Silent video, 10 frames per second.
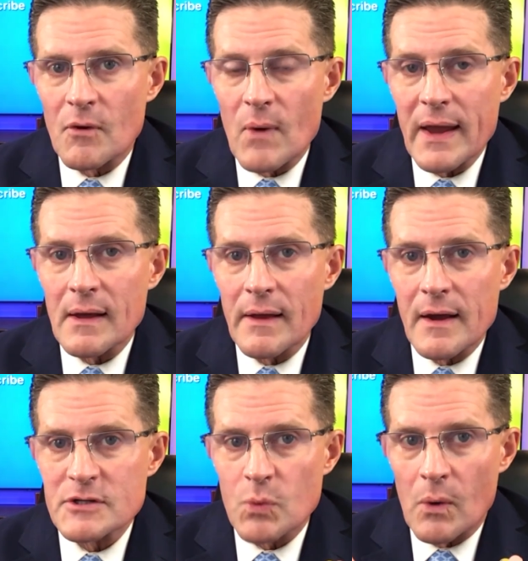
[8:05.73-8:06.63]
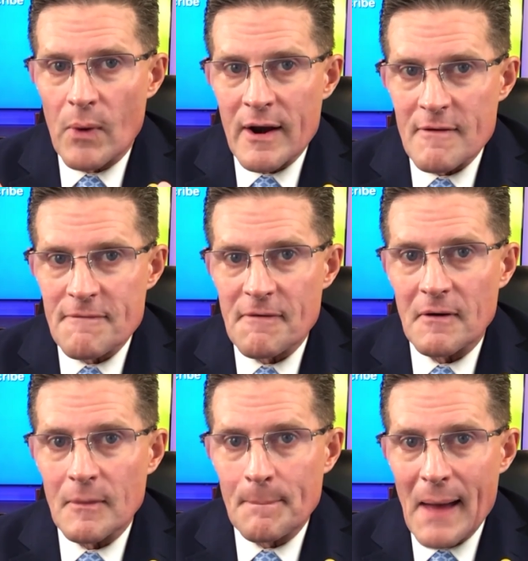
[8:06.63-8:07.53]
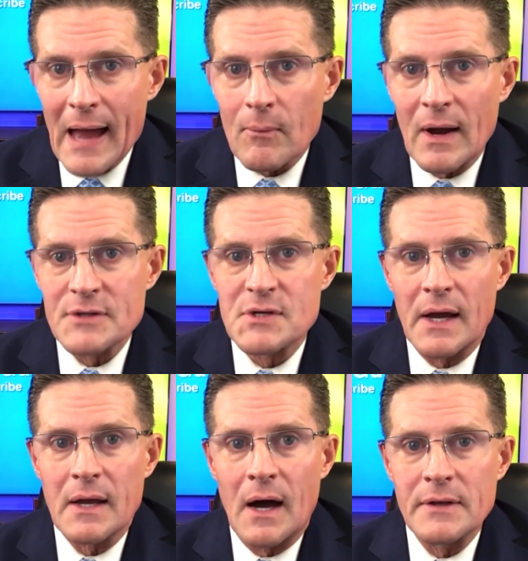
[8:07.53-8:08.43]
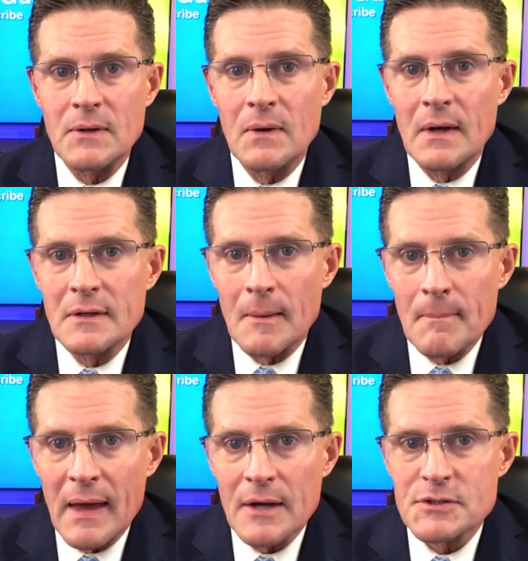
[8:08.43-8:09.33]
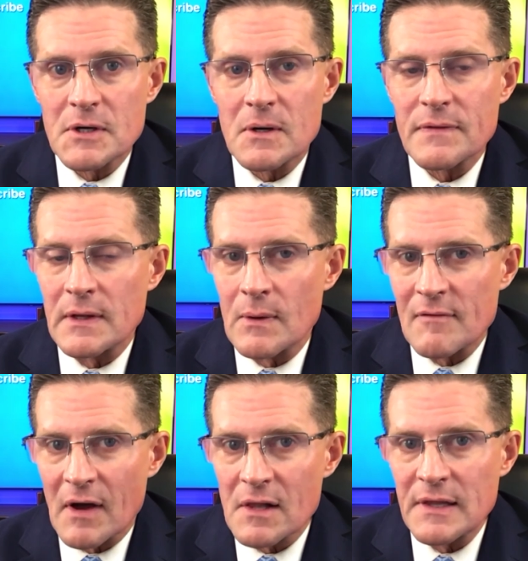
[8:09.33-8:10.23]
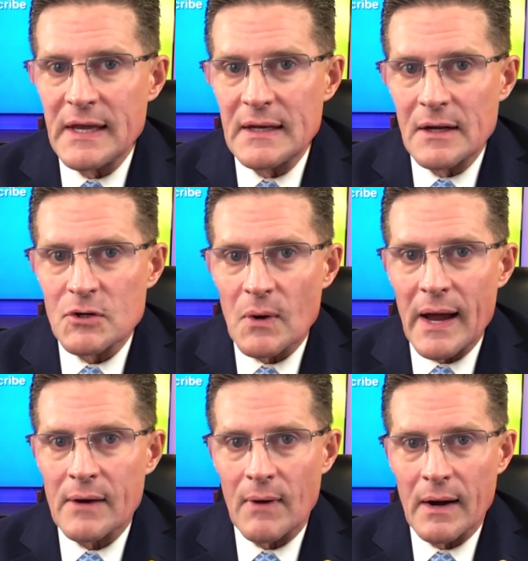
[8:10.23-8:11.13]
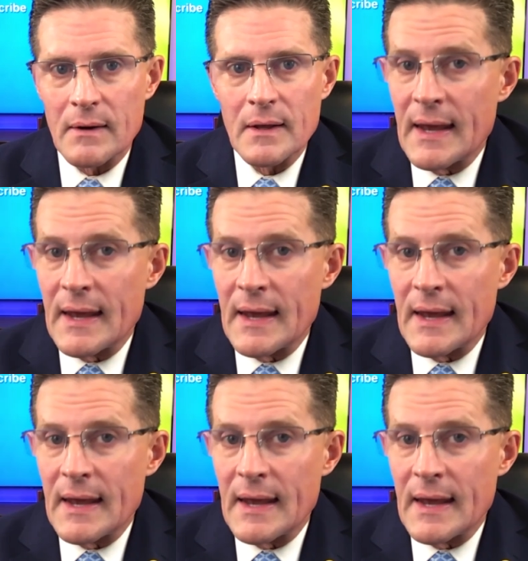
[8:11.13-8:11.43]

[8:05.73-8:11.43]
The regulators will run a full background check on you to make sure that you have a clean track record,